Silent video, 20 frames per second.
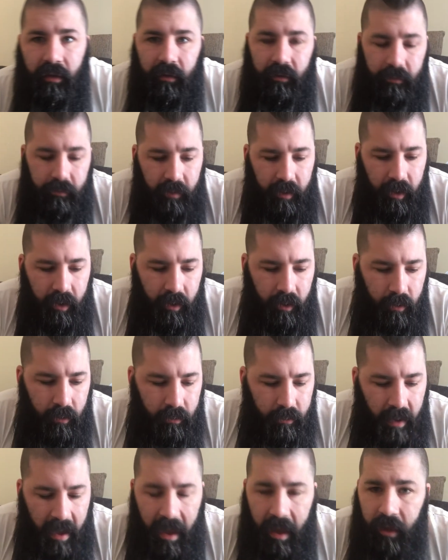this
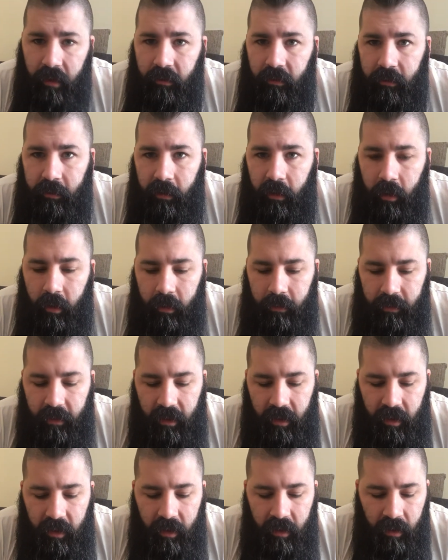video and just call it
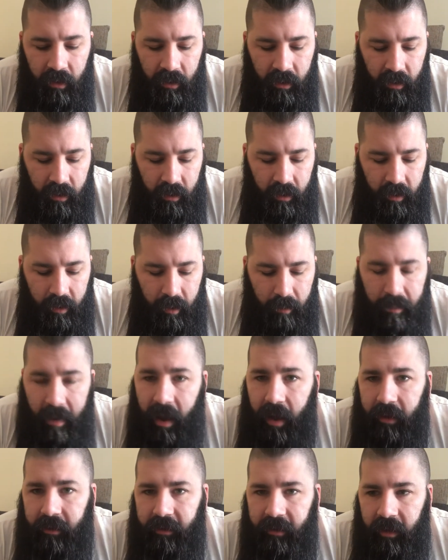the
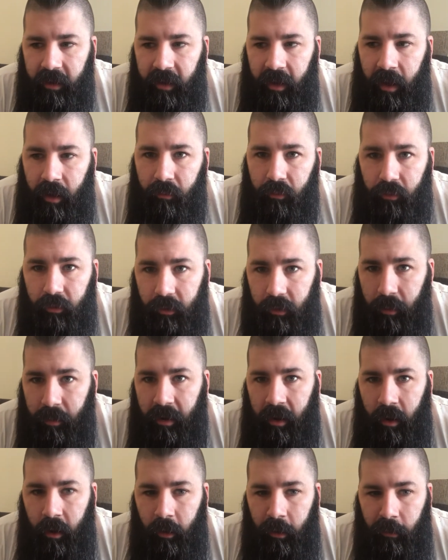unboxing and
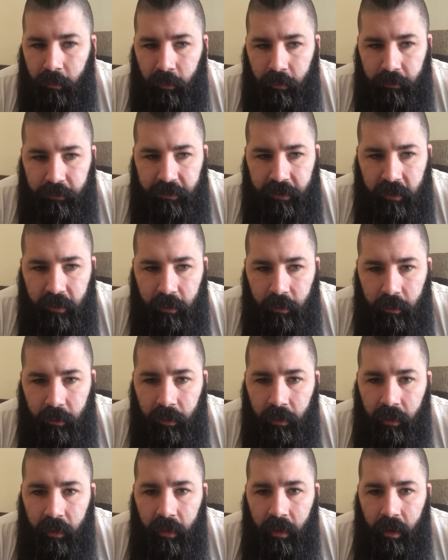preliminary review
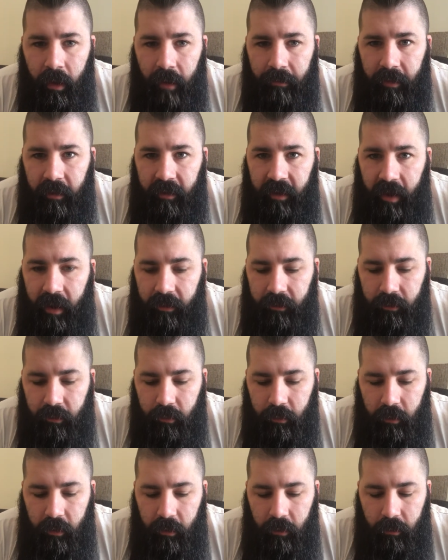of the
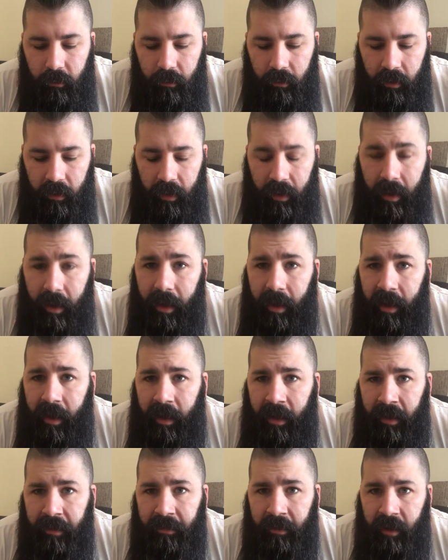tattoo goo.
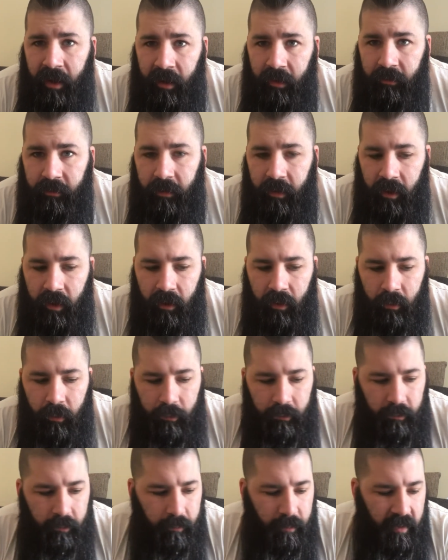And the next video will
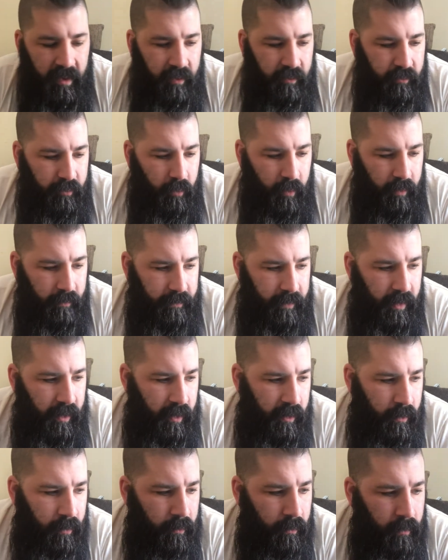just be a short
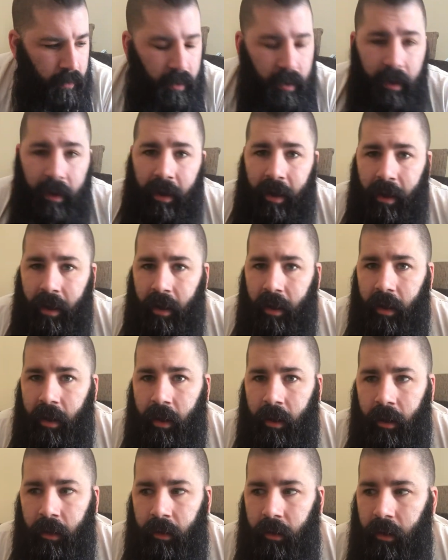video
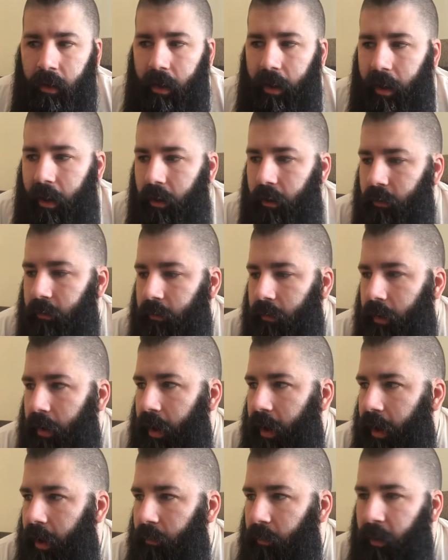on how
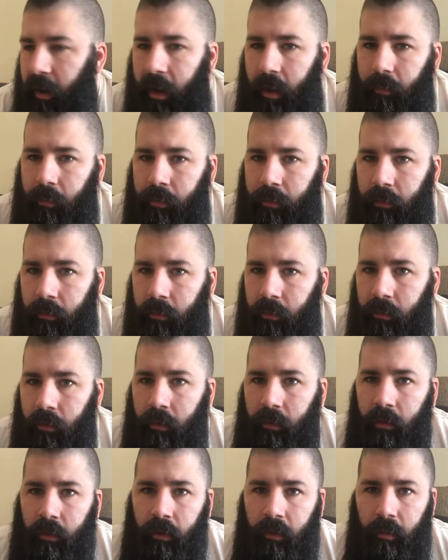I wrap
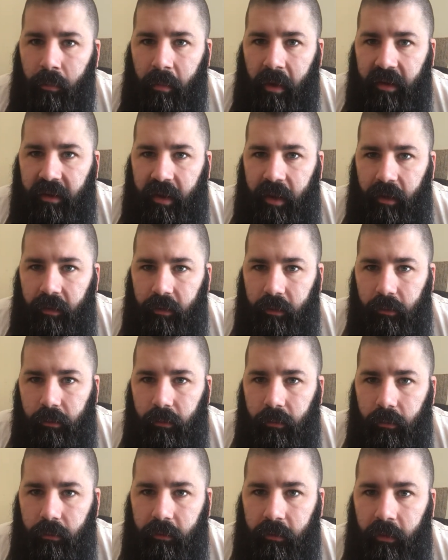my
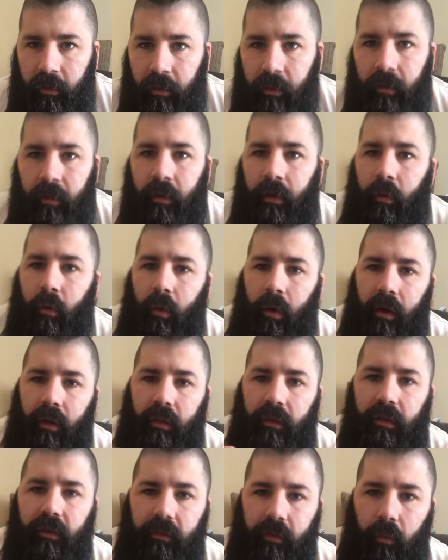tattoos, or at
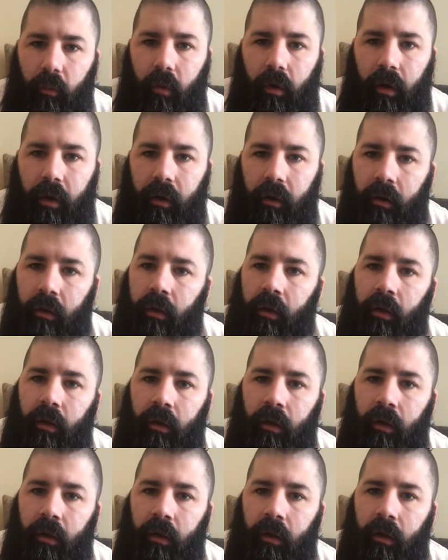least the one